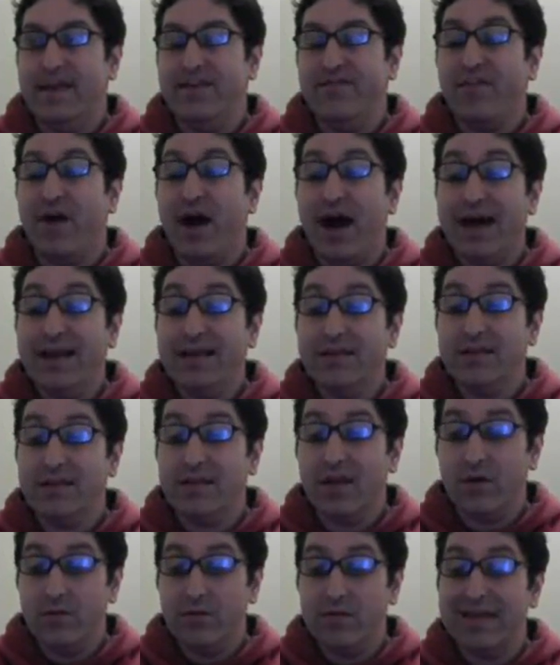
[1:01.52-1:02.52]
if I
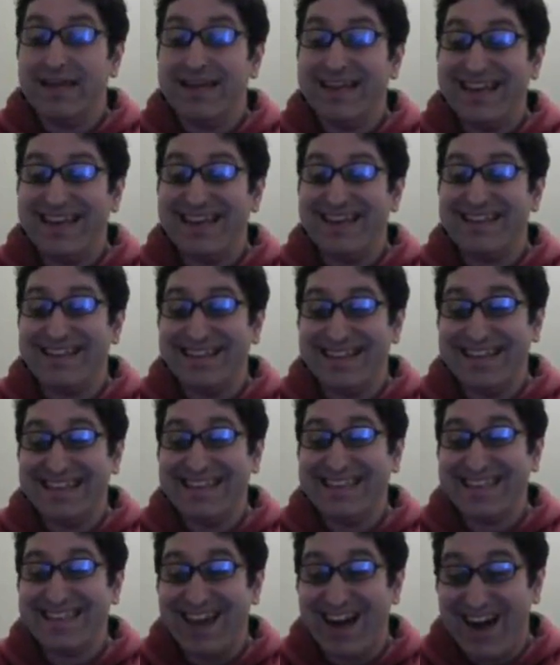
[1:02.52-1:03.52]
don't get
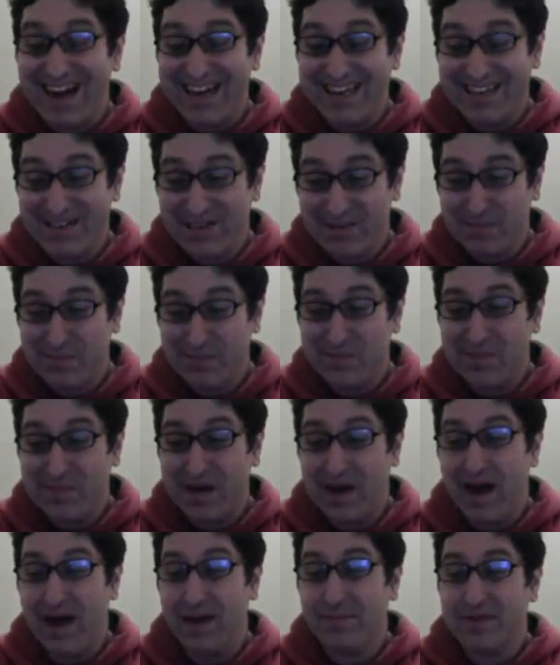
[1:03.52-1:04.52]
this item,
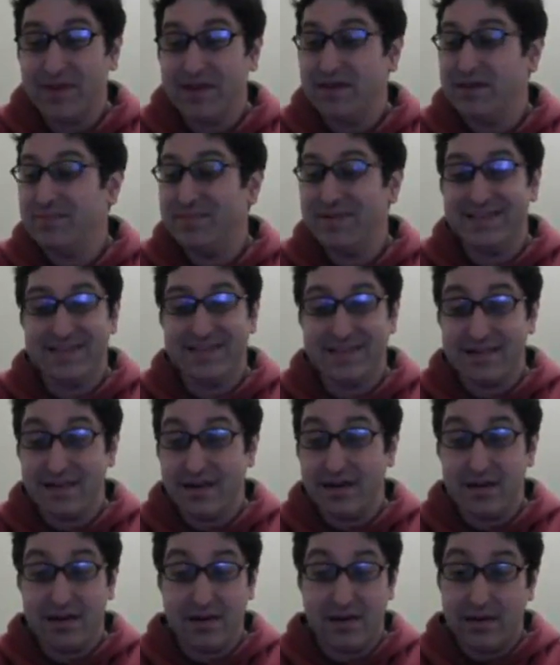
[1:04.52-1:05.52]
I'm going to be
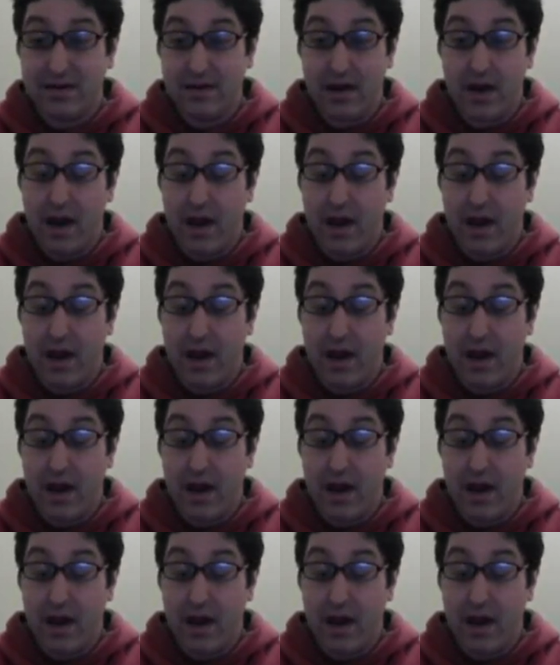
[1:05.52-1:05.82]
stuck.